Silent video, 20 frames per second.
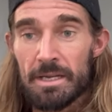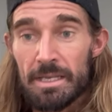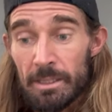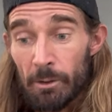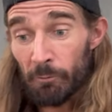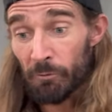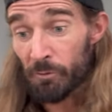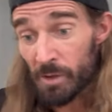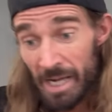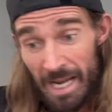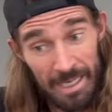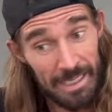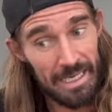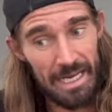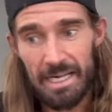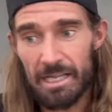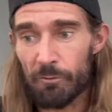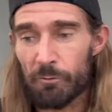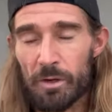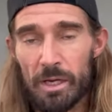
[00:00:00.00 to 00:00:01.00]
Now, if we
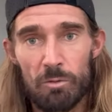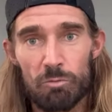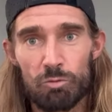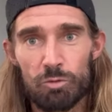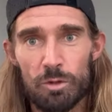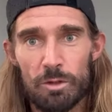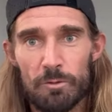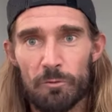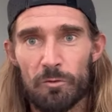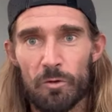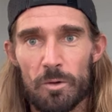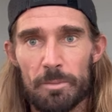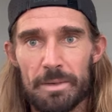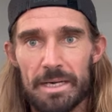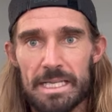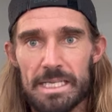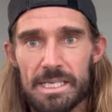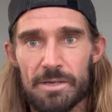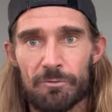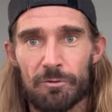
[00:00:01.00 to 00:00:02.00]
can run 4
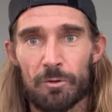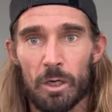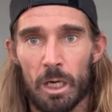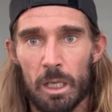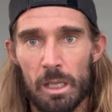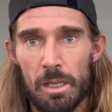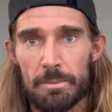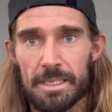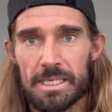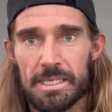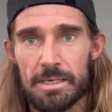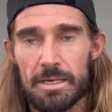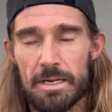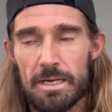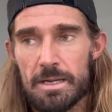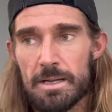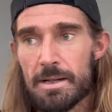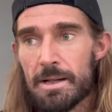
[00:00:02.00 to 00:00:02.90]
minutes for a kilometer